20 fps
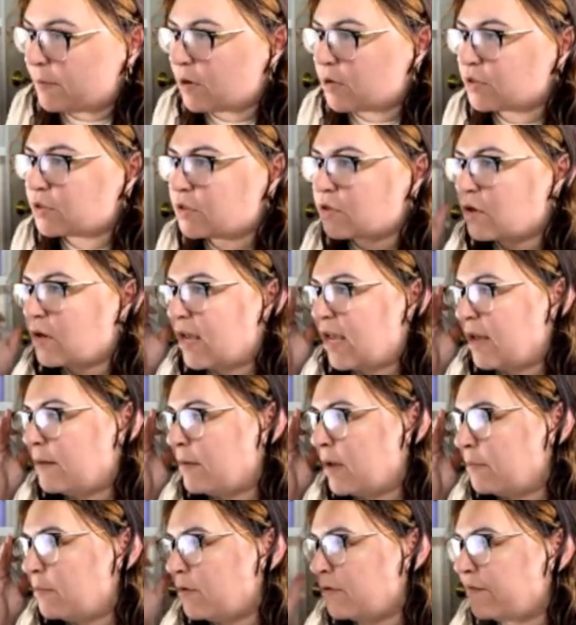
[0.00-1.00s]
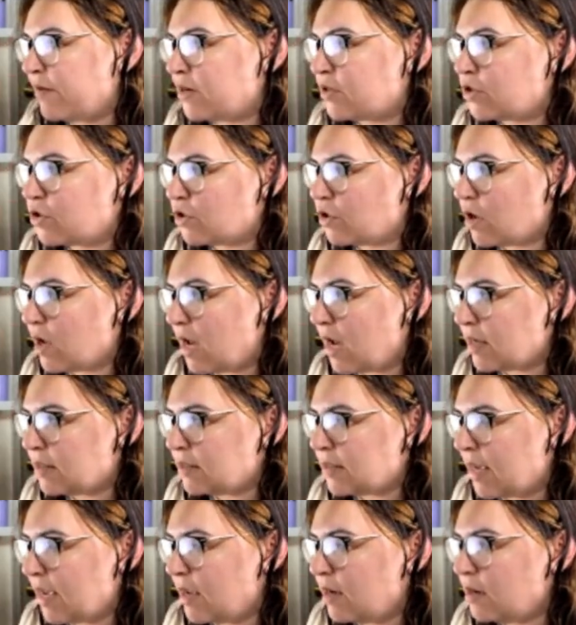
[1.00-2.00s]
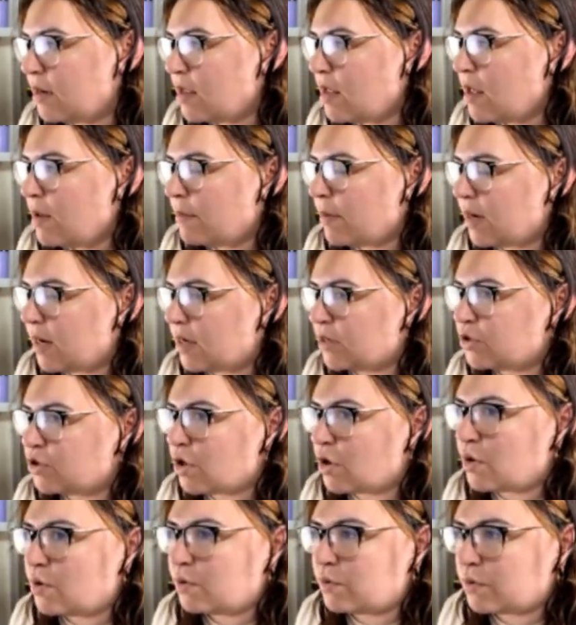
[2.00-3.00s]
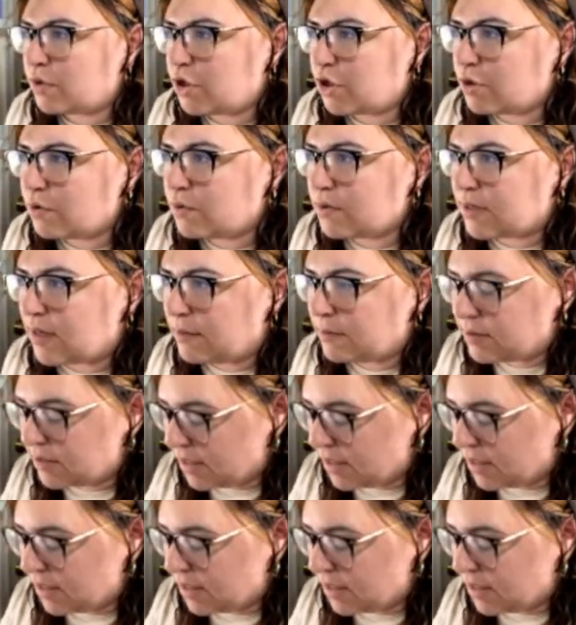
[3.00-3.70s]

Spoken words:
personal and my professional content, but I don't use a